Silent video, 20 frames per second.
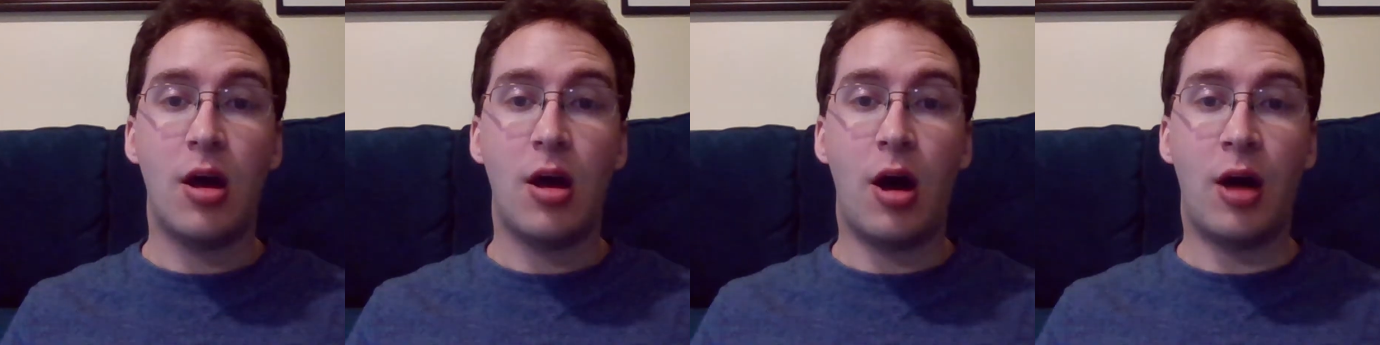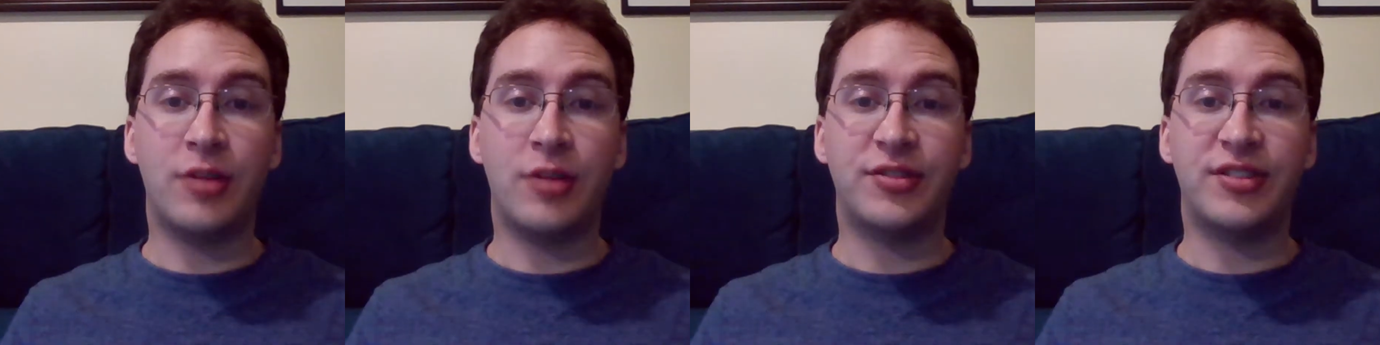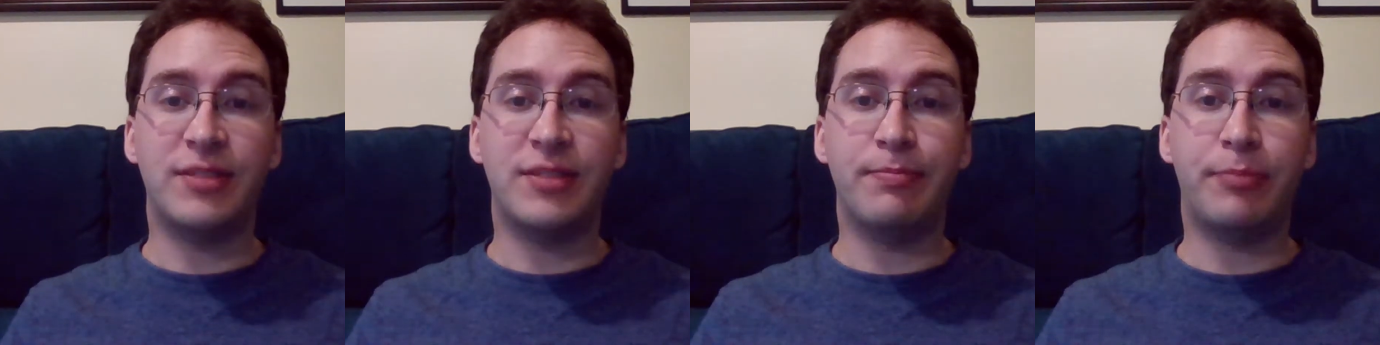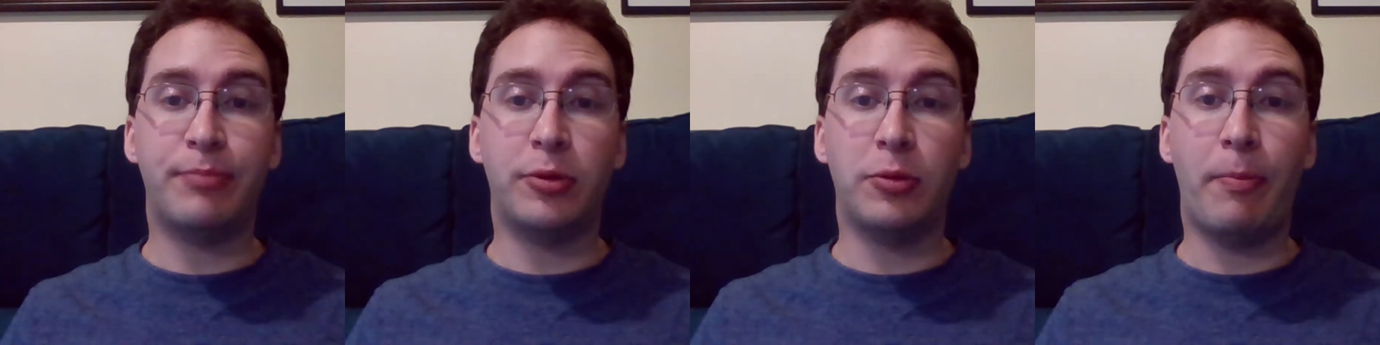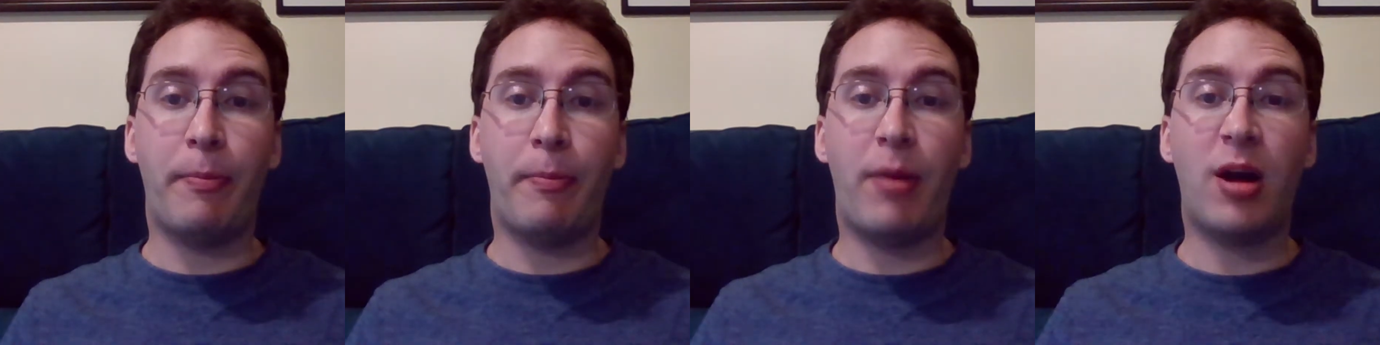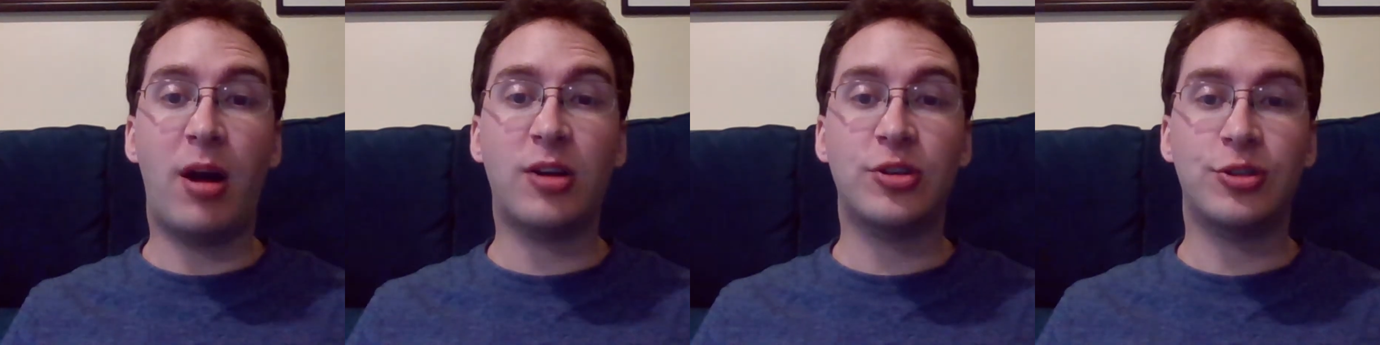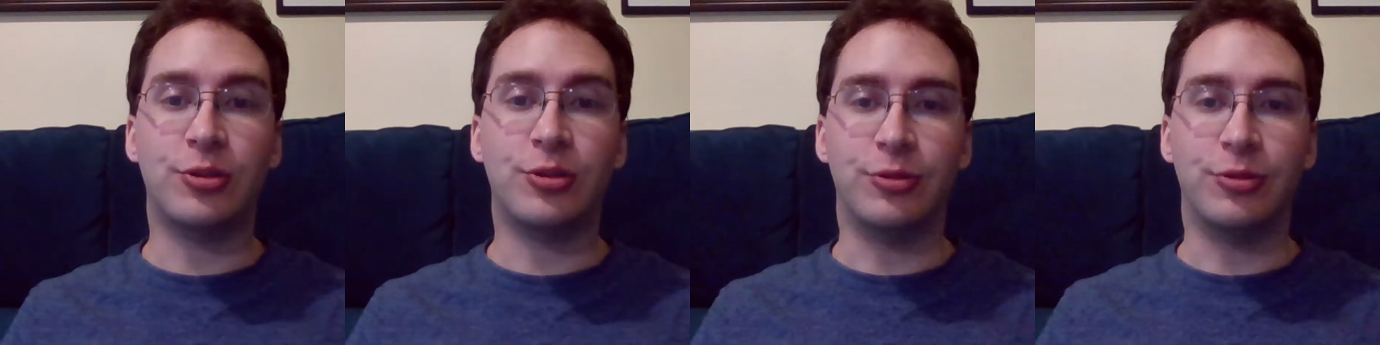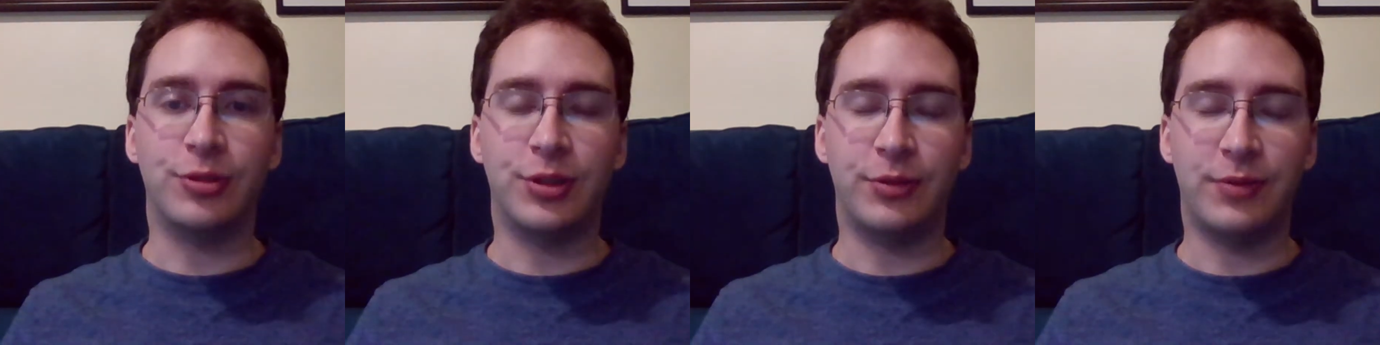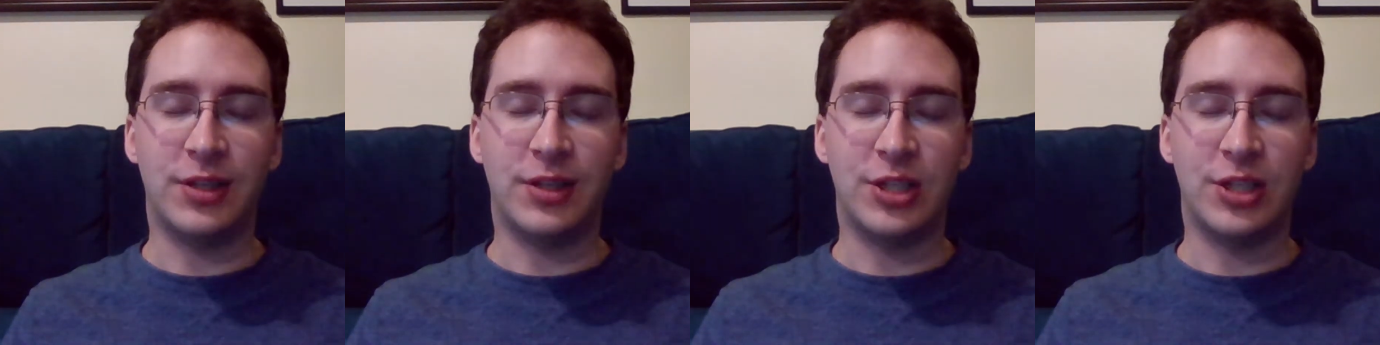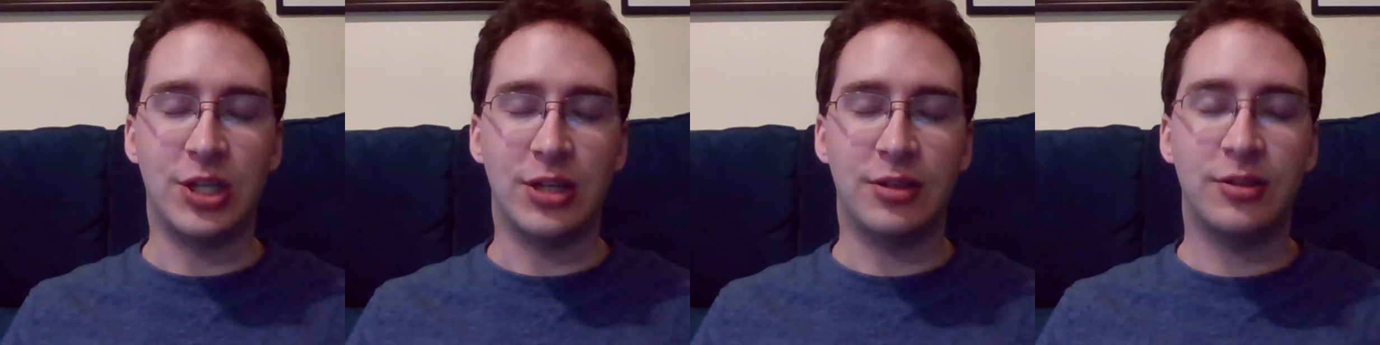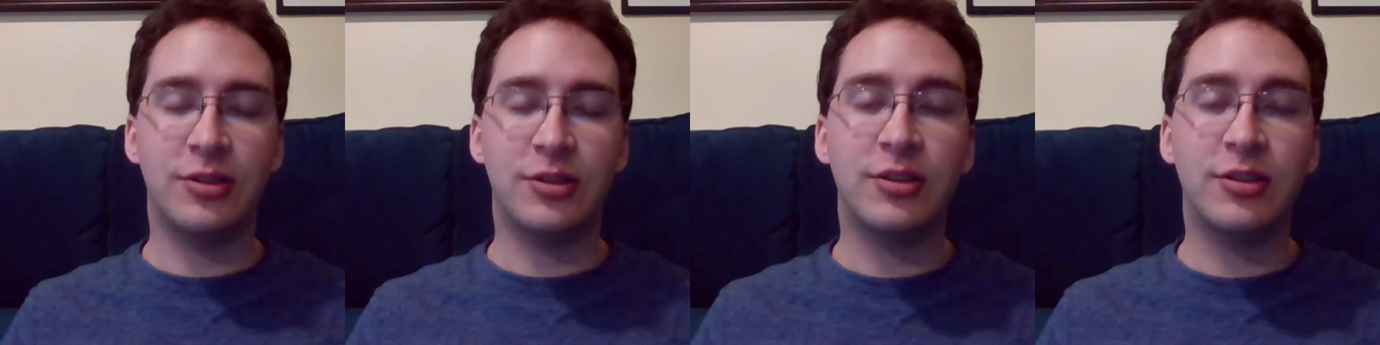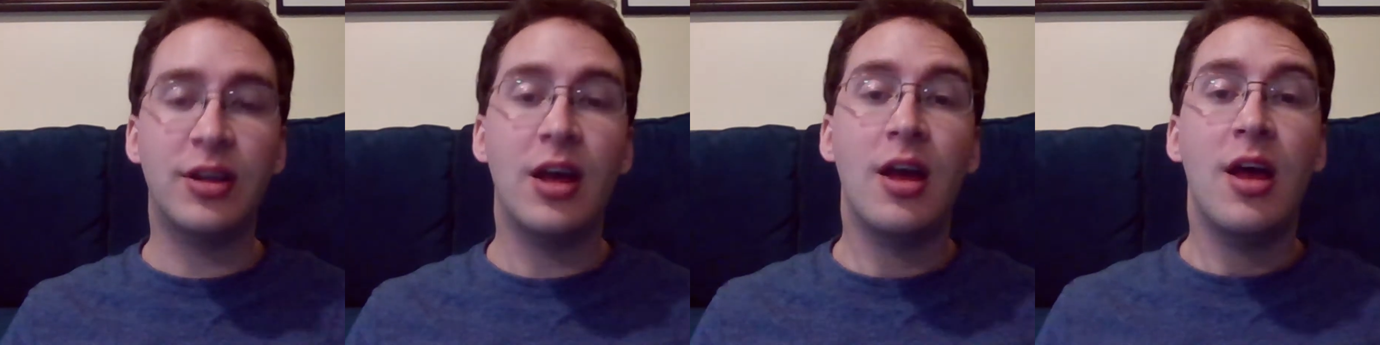on simple partial divisions.